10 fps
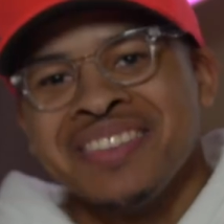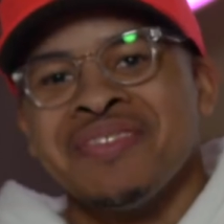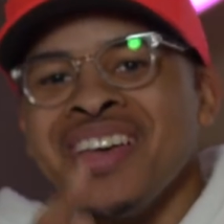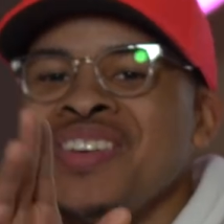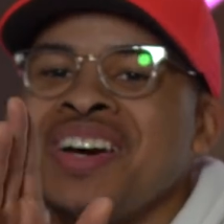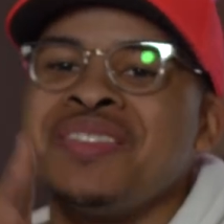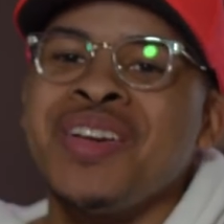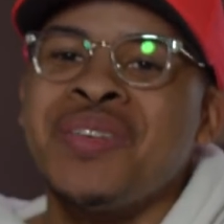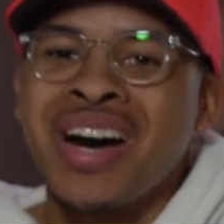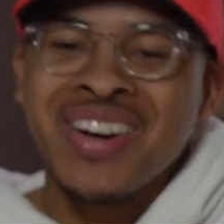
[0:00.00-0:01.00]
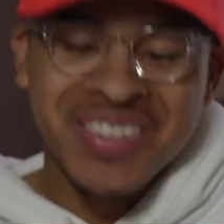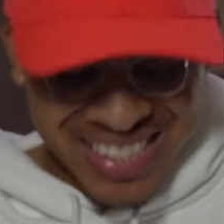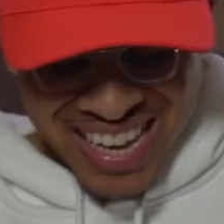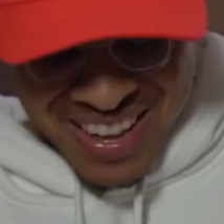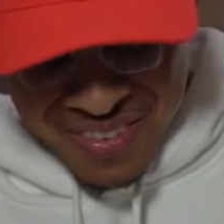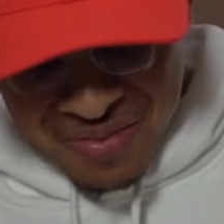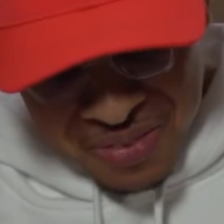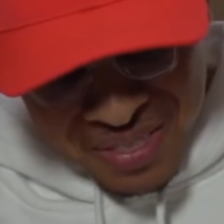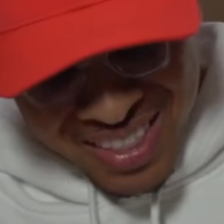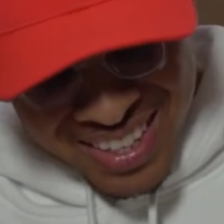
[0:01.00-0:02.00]
but you got to be quiet on set.
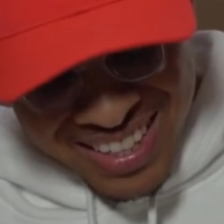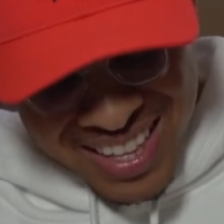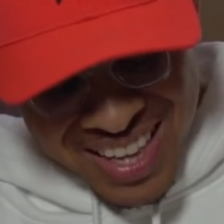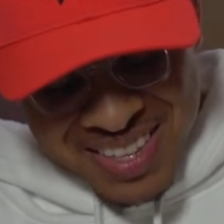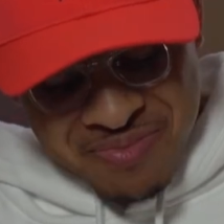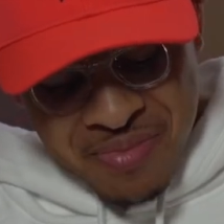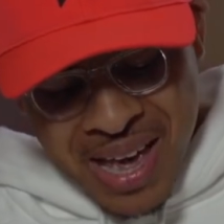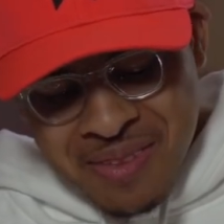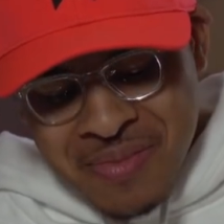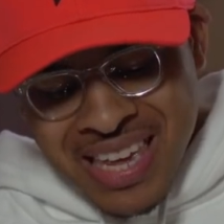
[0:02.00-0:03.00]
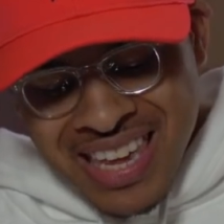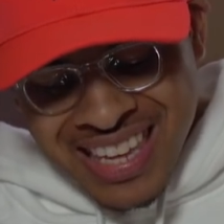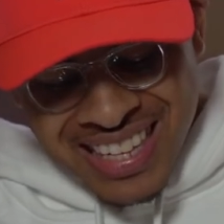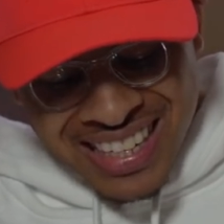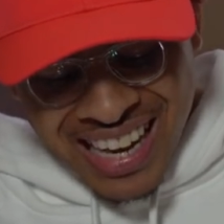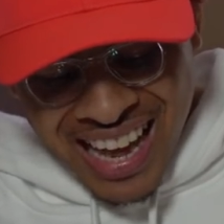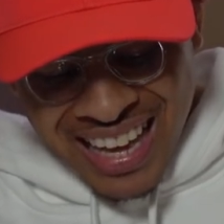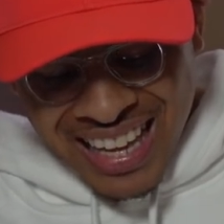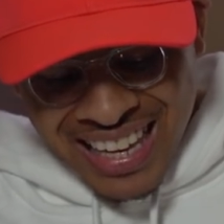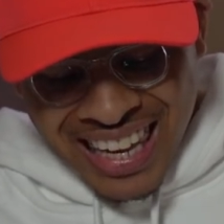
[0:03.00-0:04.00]
It might be
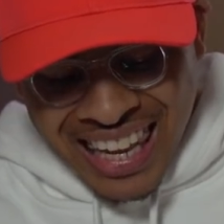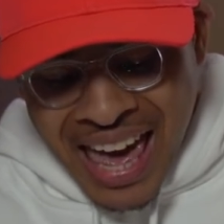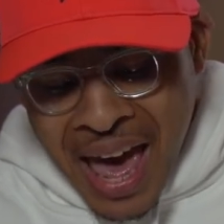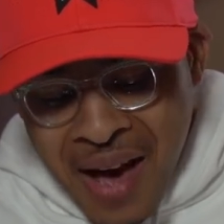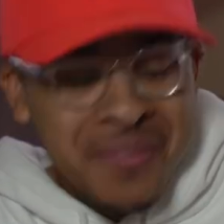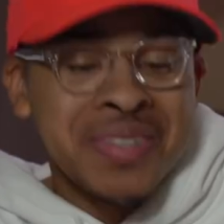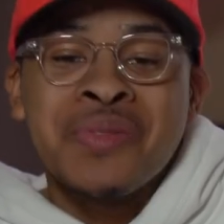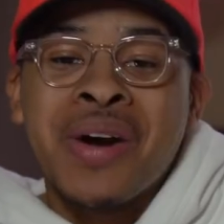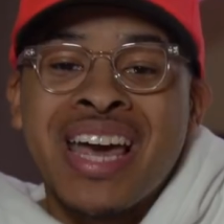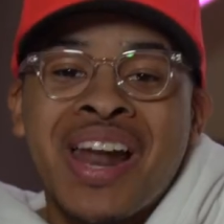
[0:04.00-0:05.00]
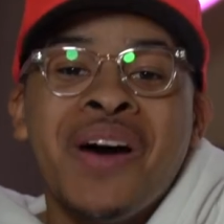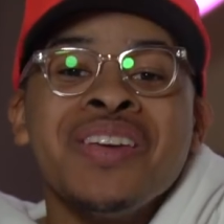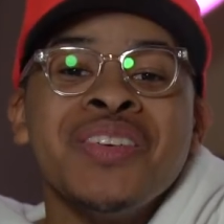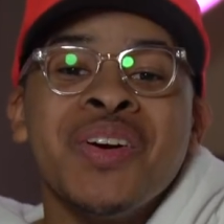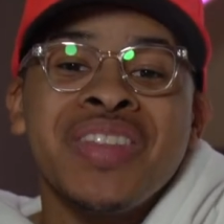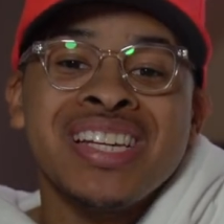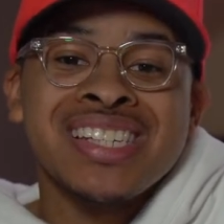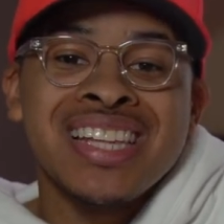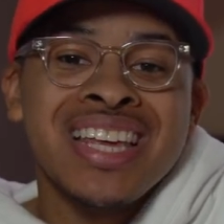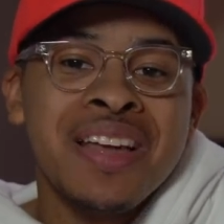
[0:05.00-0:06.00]
like lamb suede. I don't even know if that's
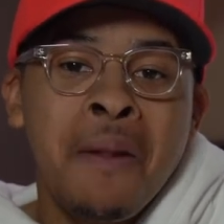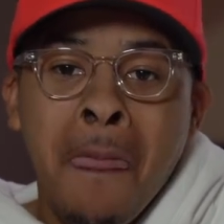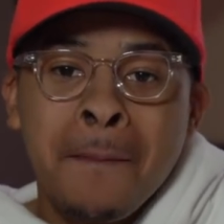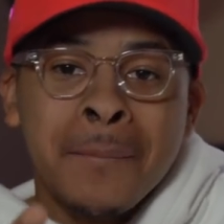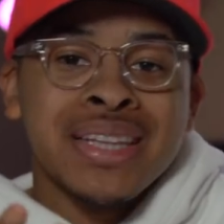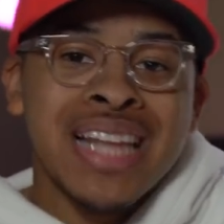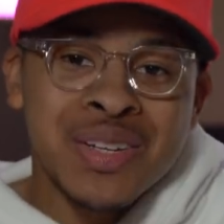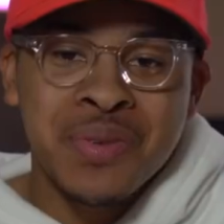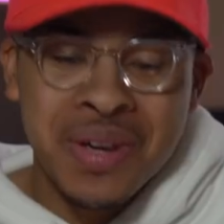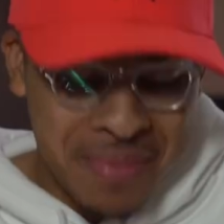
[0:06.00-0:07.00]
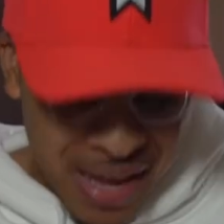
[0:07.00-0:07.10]
a thing, but that's what it